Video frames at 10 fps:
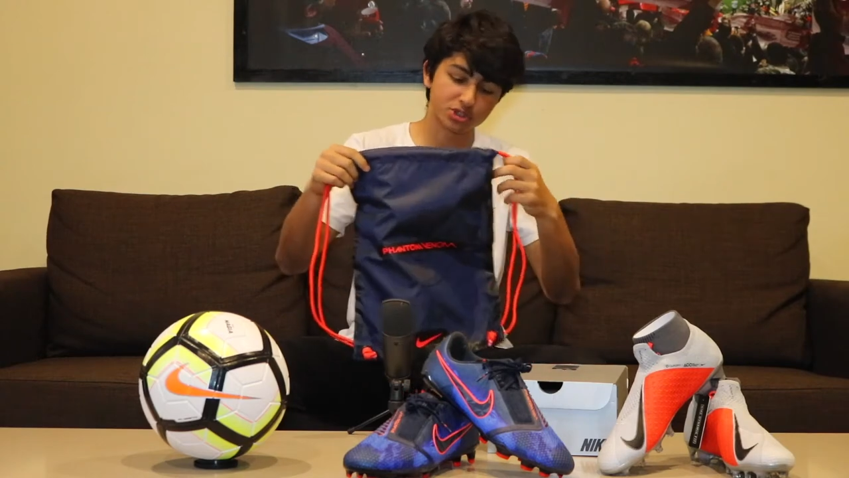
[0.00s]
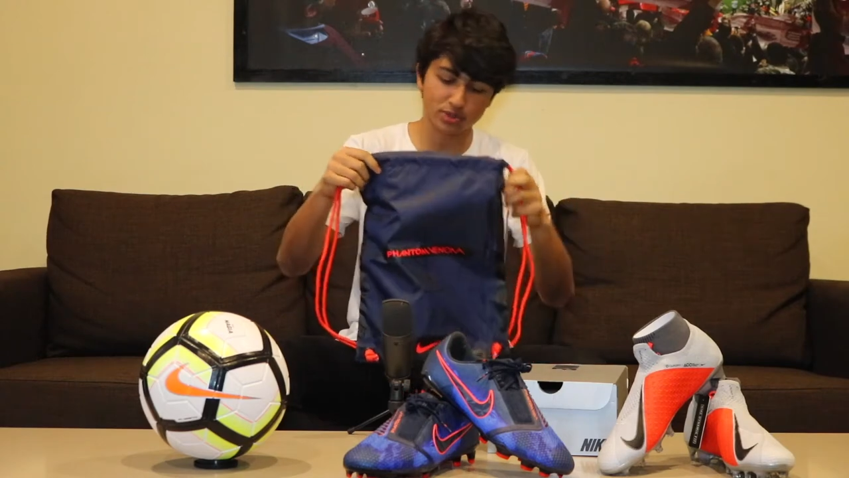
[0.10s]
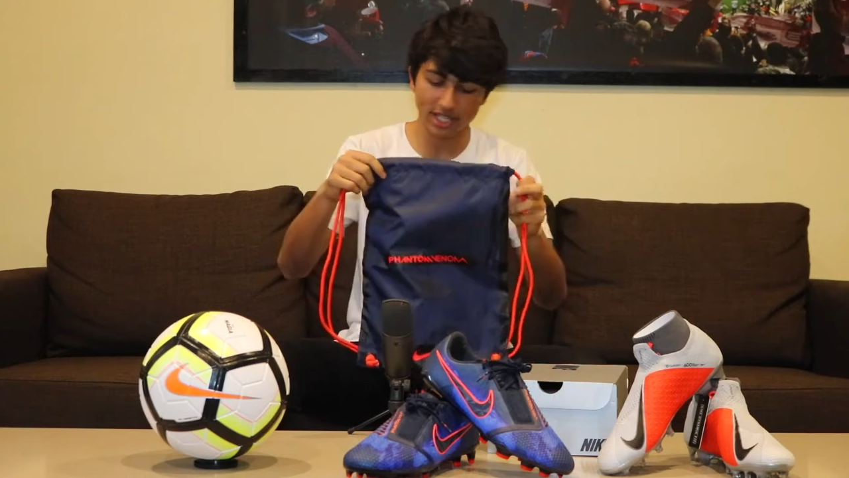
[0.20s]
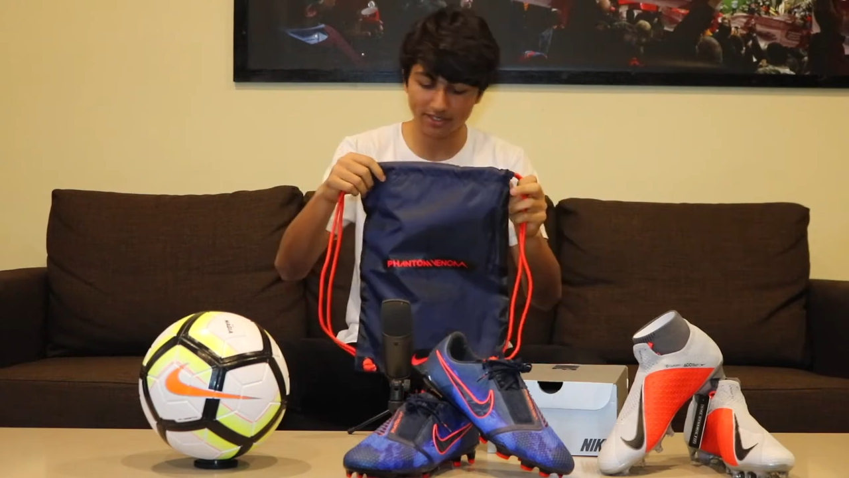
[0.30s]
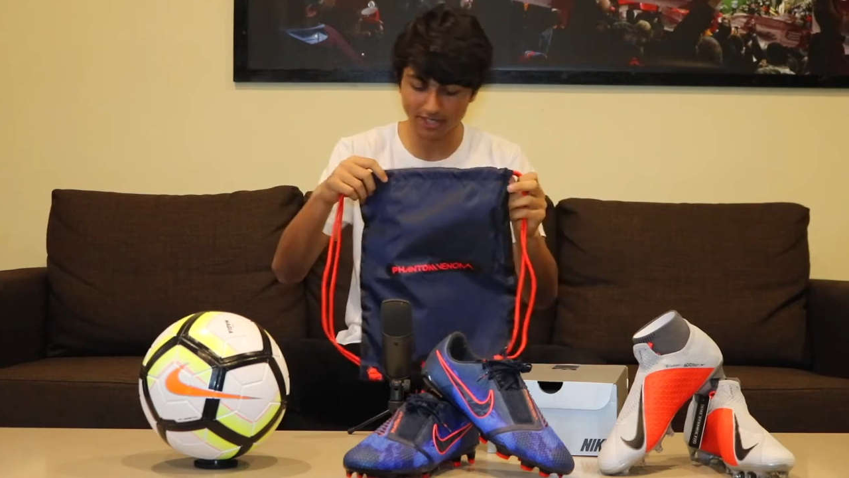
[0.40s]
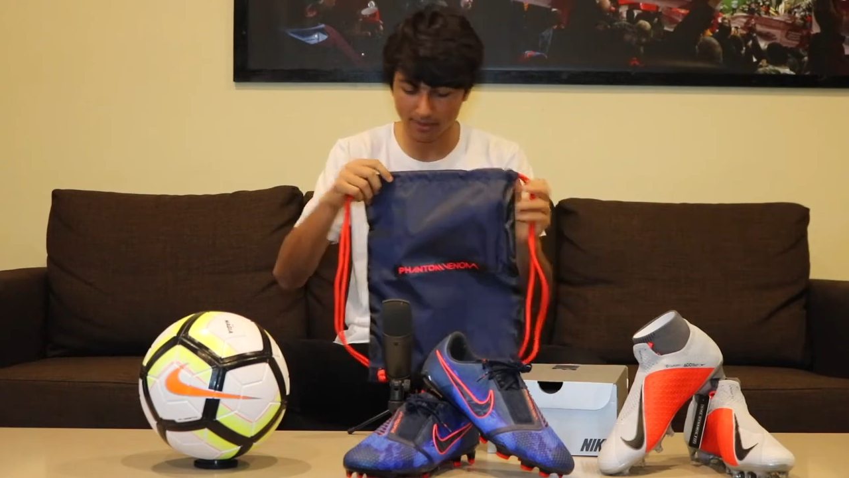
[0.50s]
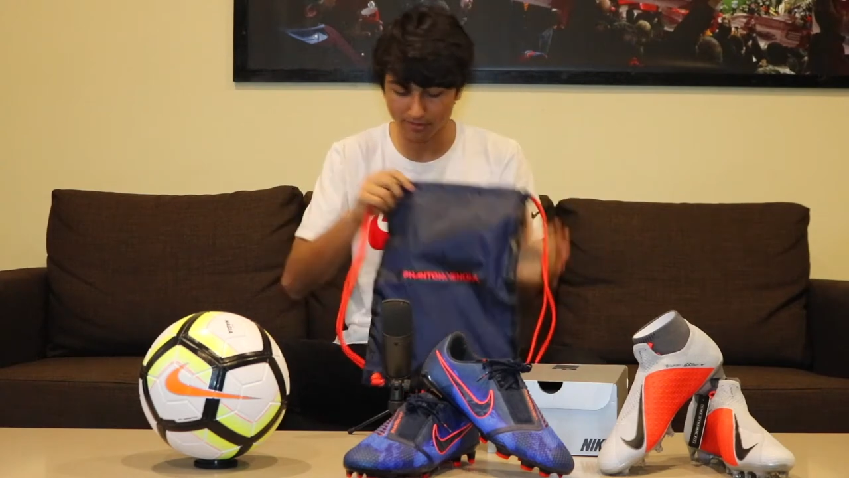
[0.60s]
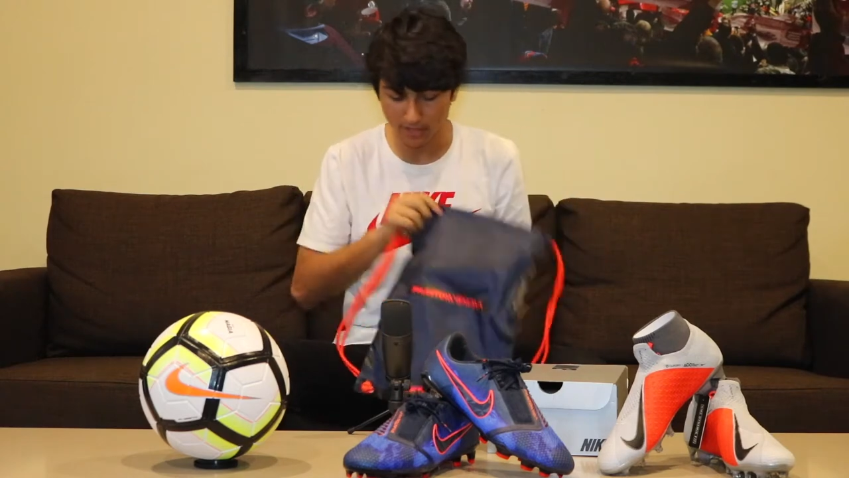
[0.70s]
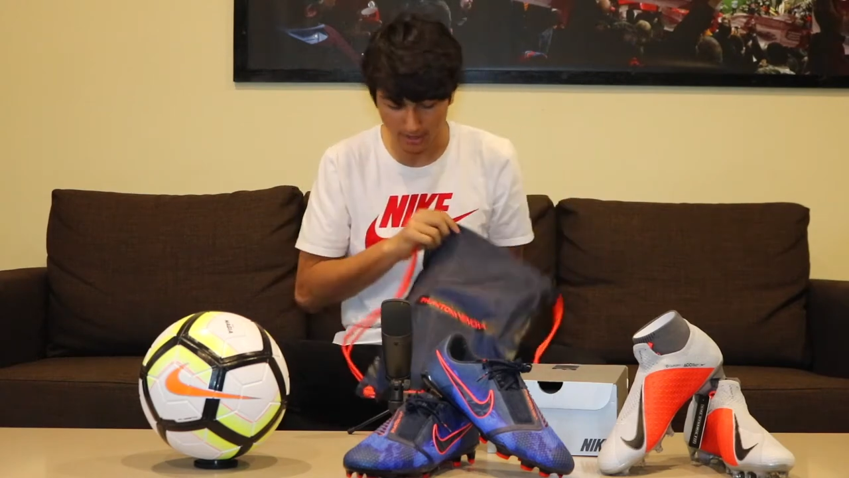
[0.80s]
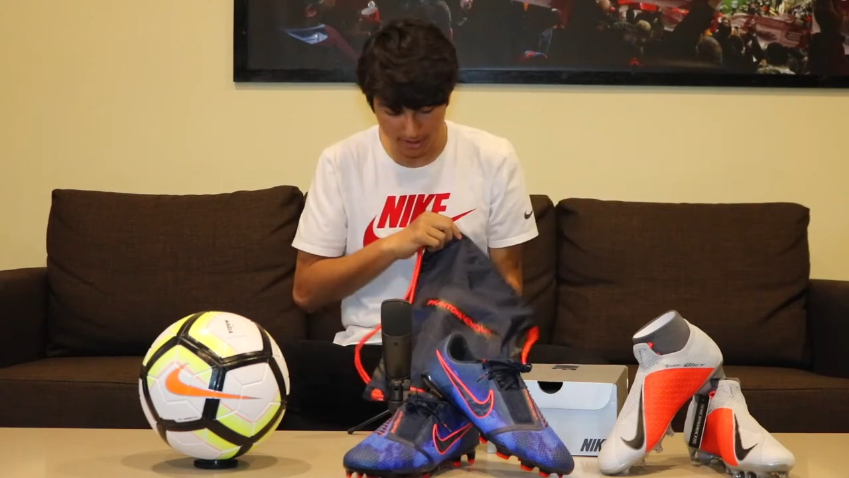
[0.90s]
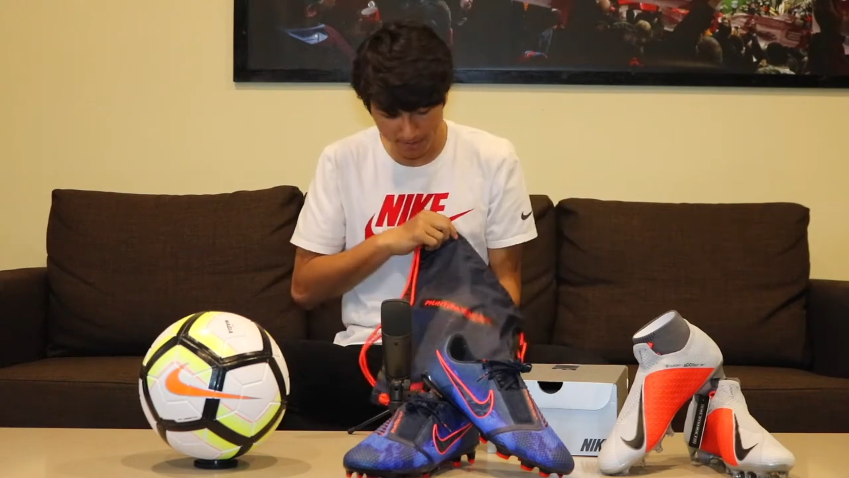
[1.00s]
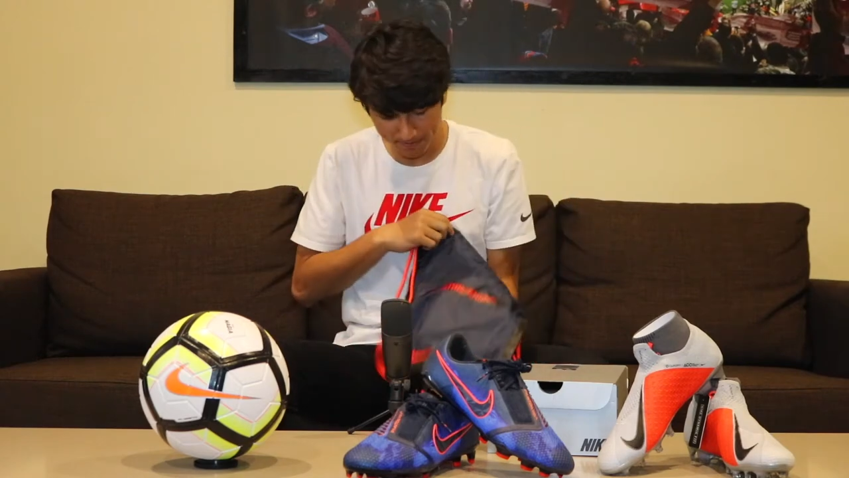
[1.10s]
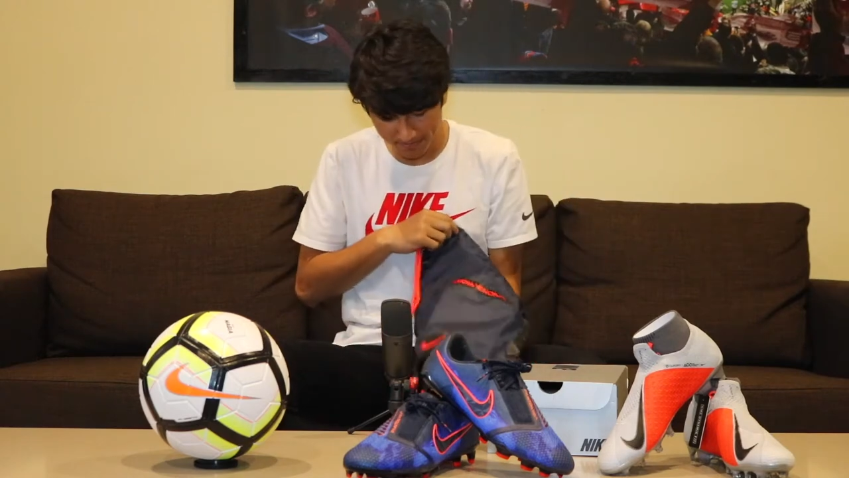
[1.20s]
red type of color.